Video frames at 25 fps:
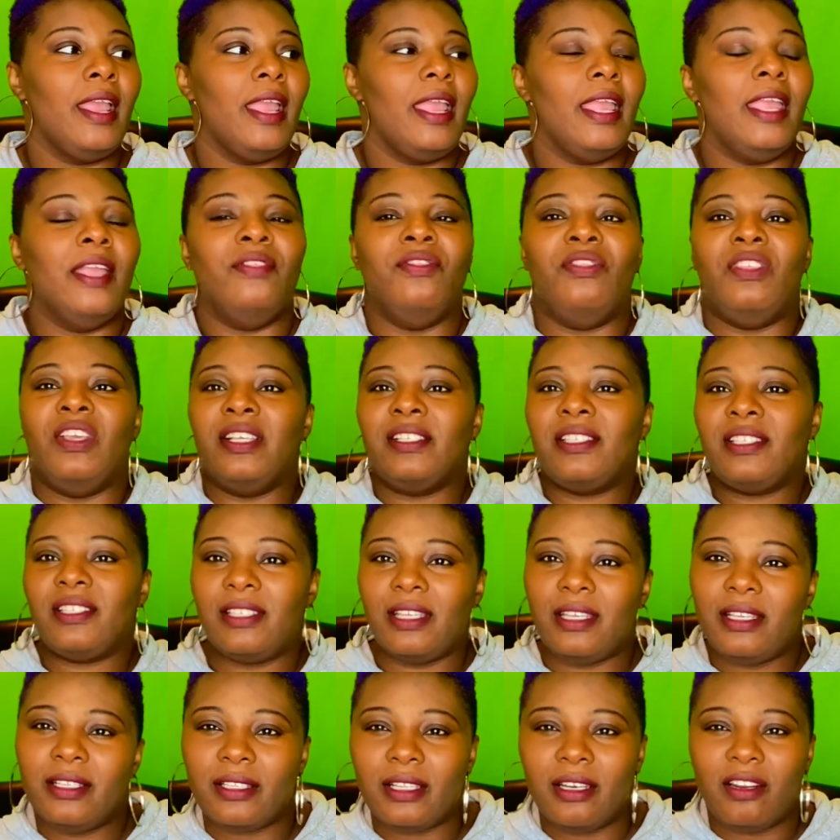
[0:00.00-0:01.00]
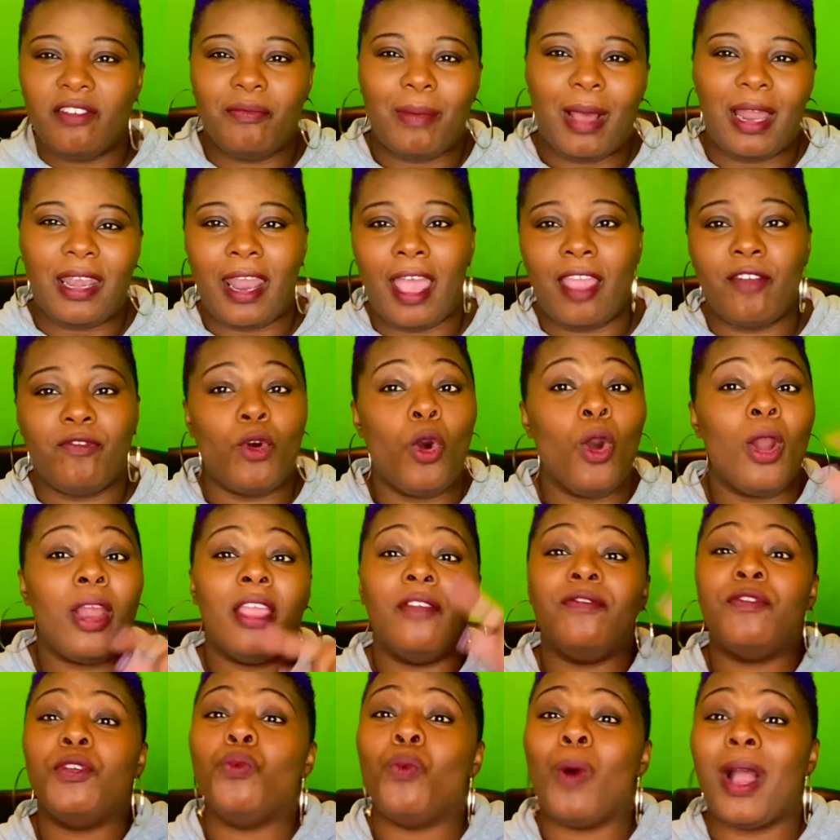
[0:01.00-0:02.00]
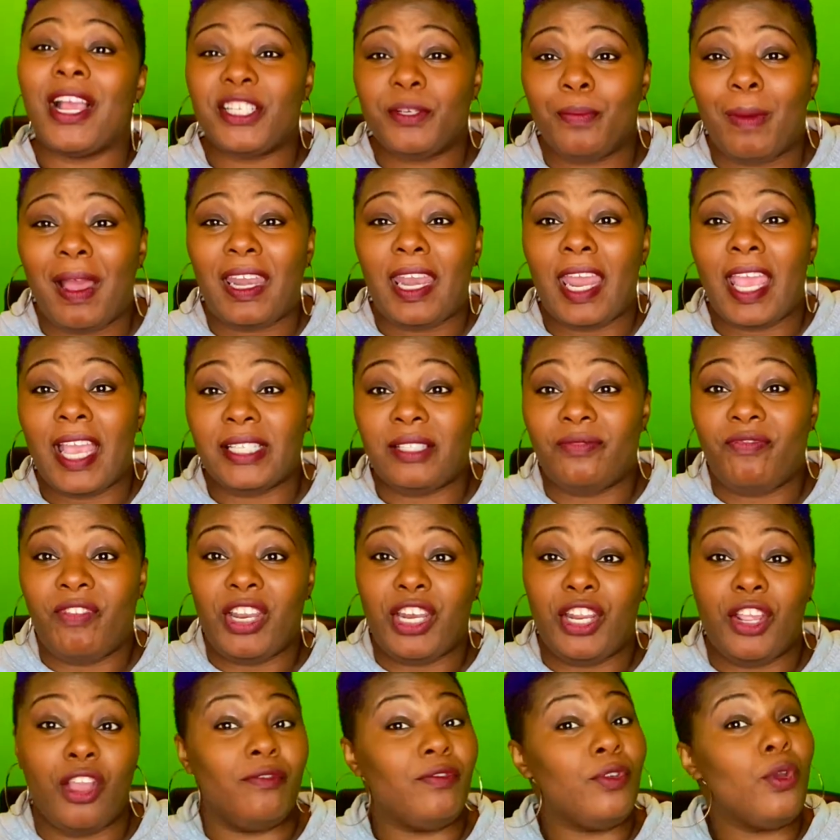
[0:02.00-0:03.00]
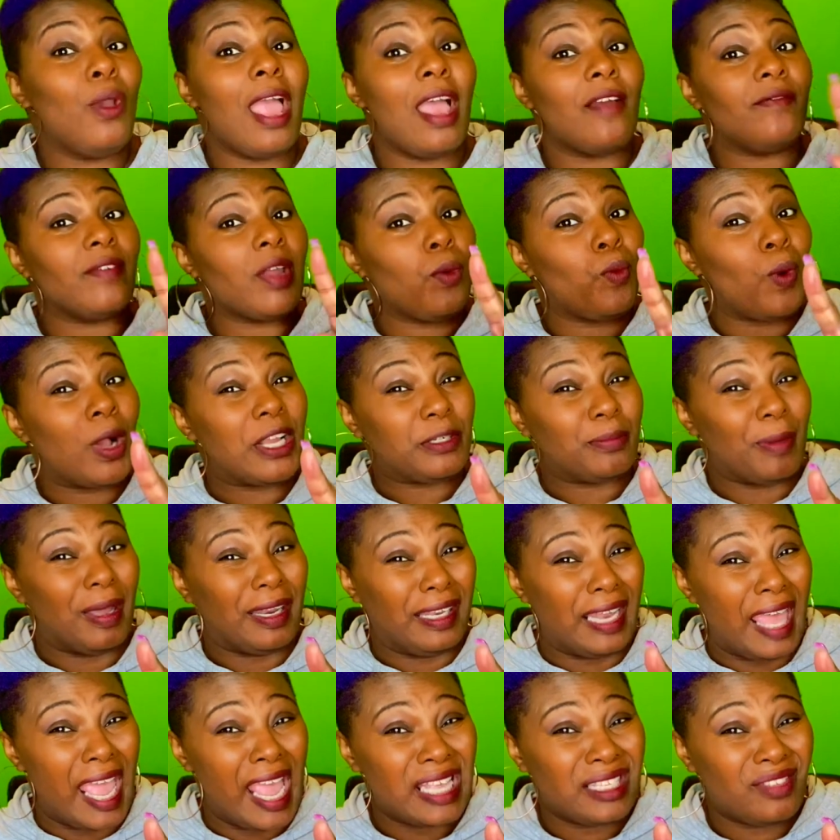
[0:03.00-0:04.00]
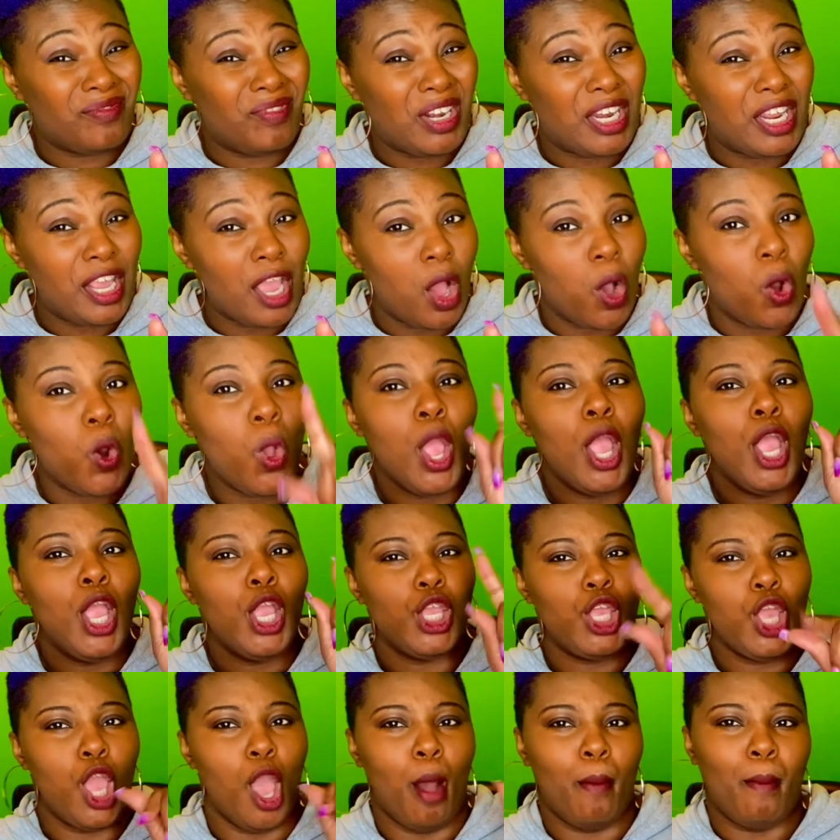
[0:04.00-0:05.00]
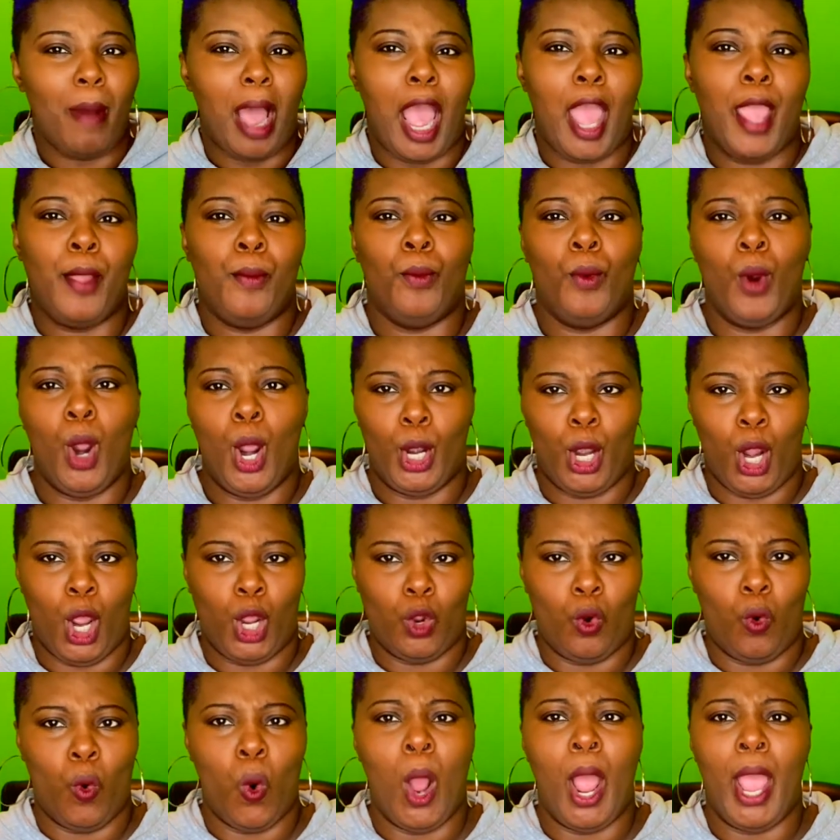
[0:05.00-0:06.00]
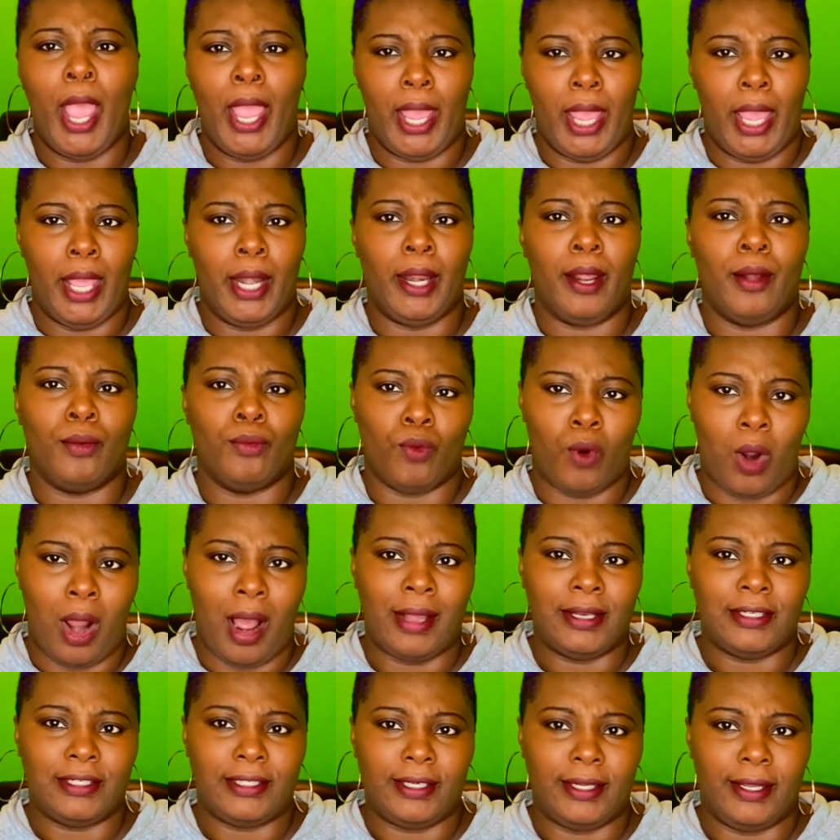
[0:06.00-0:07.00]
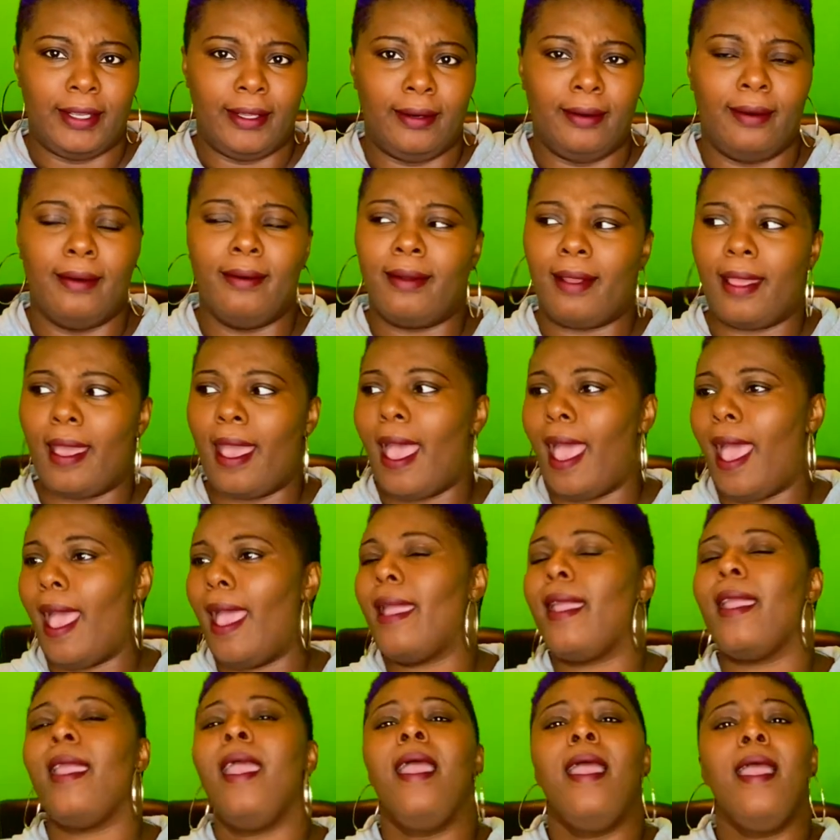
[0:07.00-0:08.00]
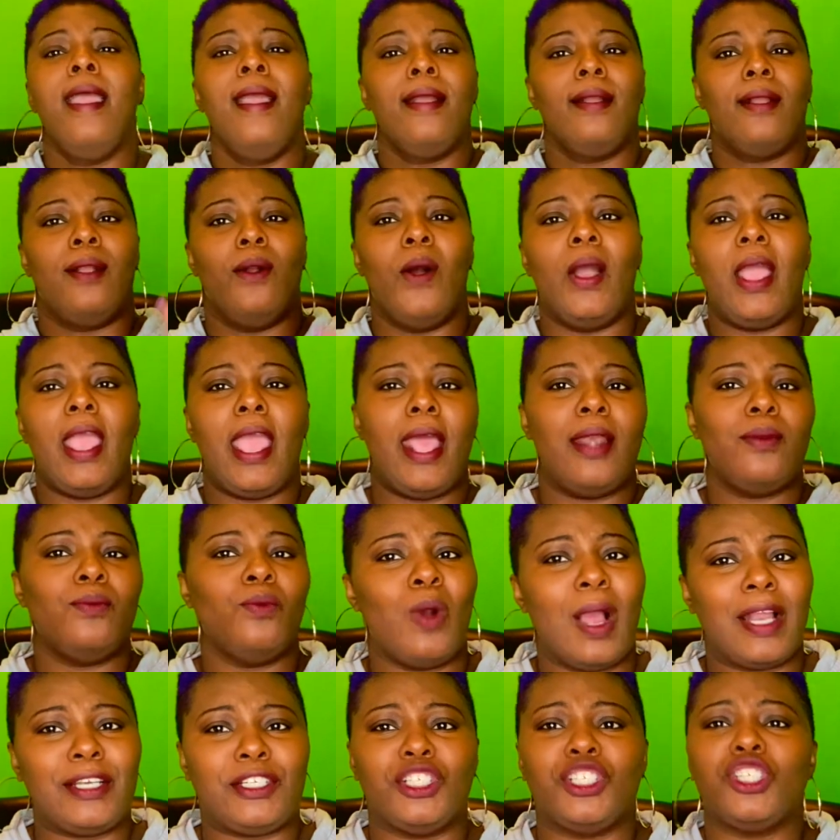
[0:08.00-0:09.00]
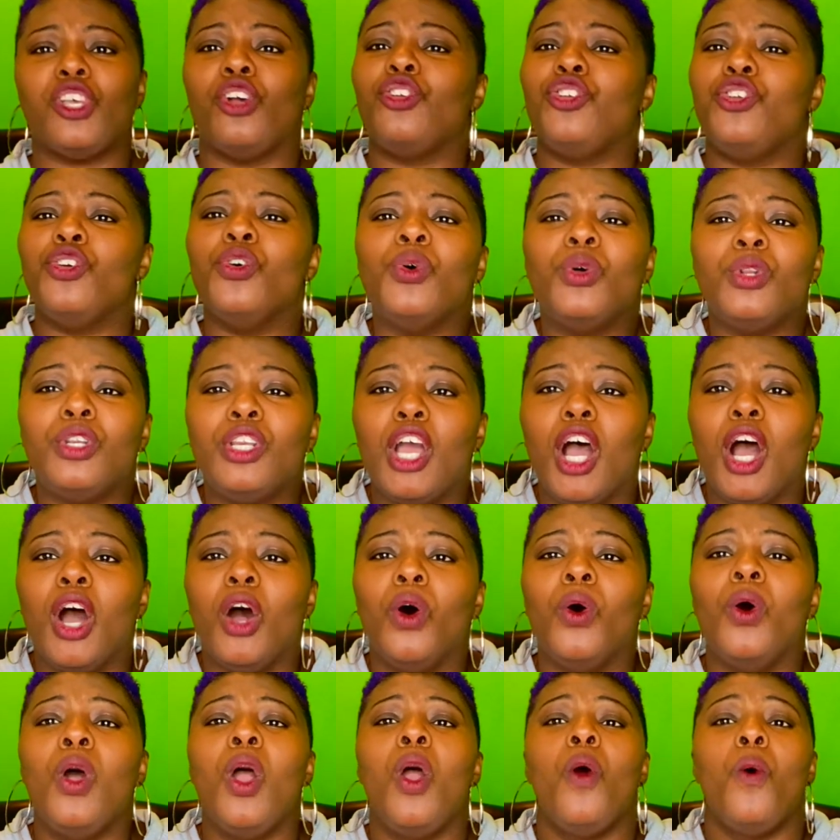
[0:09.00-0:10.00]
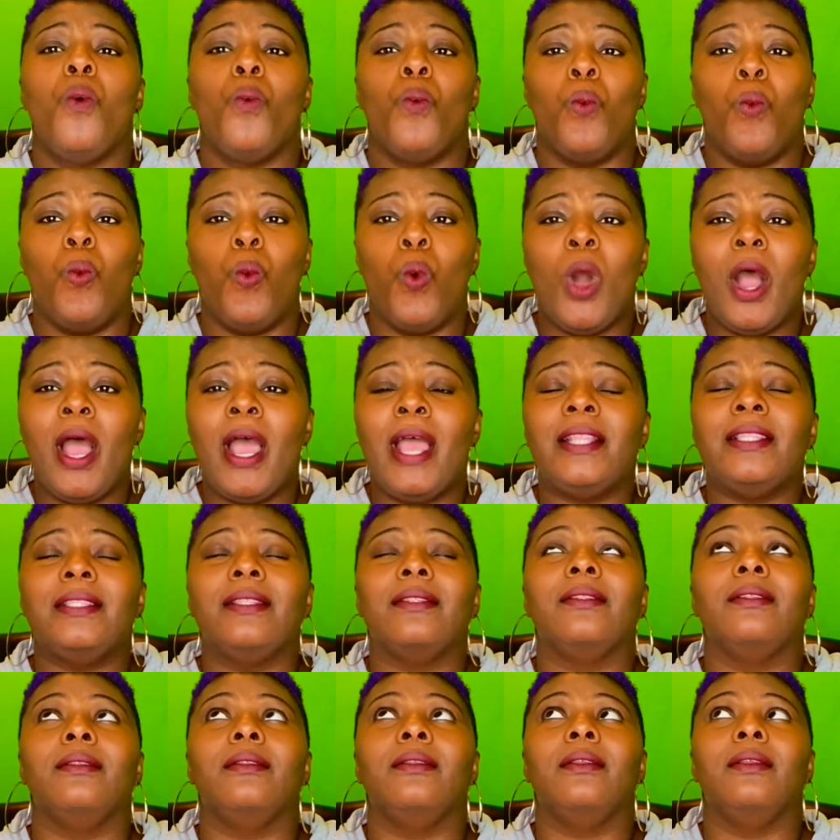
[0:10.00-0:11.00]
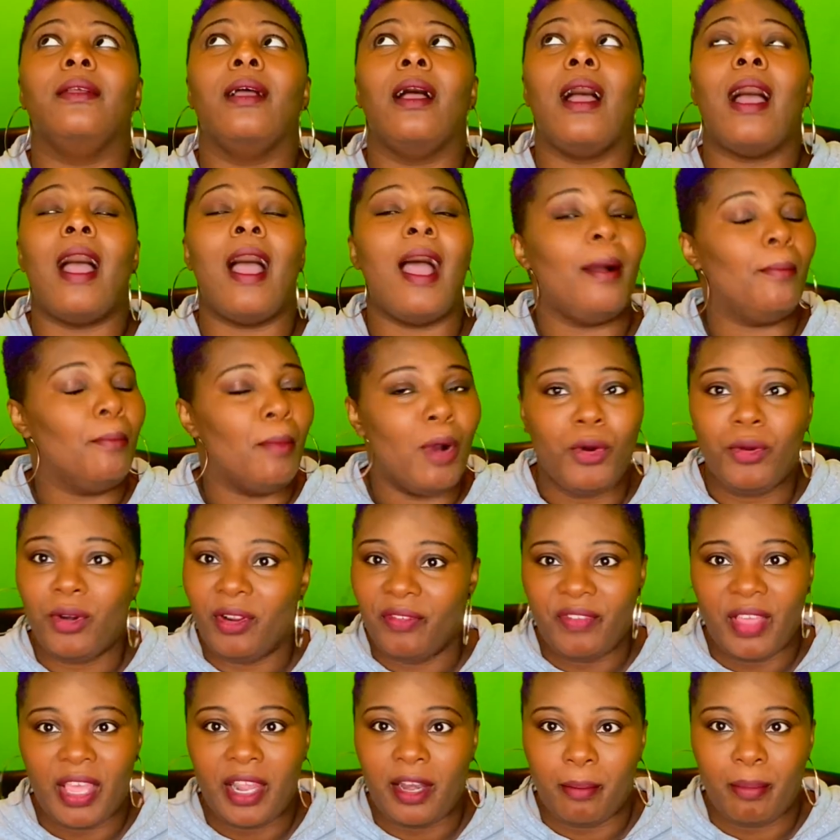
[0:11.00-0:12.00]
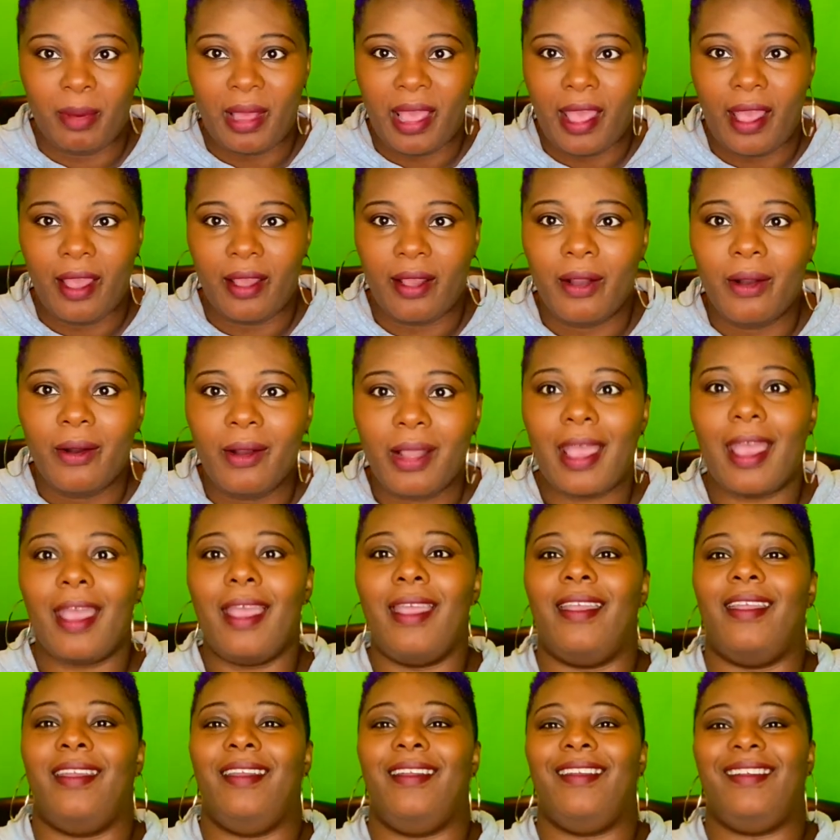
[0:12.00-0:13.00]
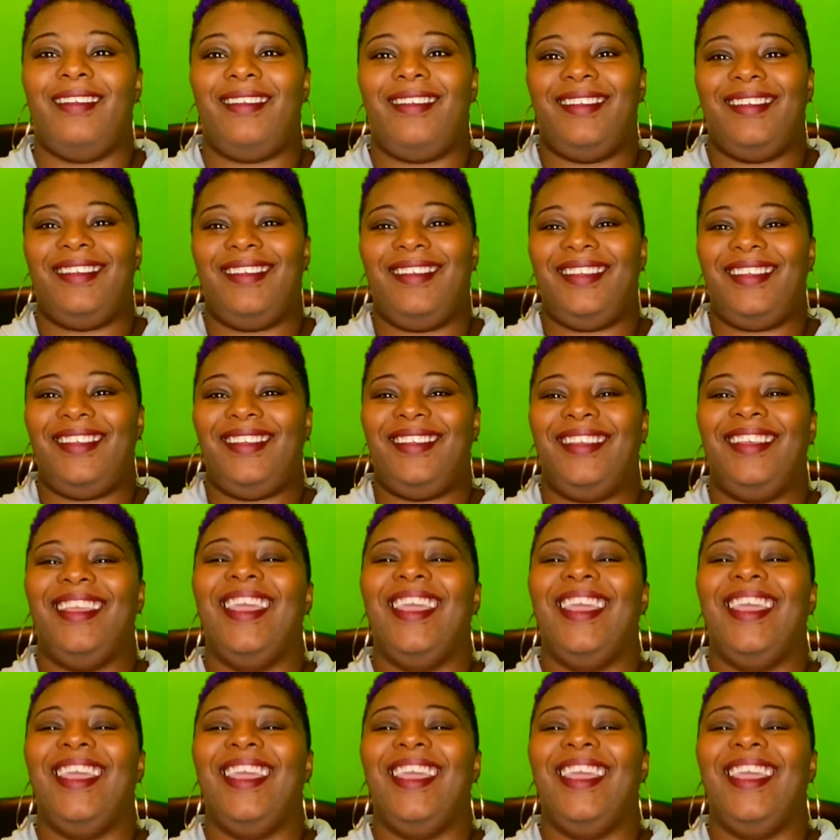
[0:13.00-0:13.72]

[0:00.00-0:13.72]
in this season of my life, or if you watch my last video, if you have not watched my last video, you might want to go ahead and watch it, okay? Go ahead and watch it so you'll know what I'm motivated by, okay?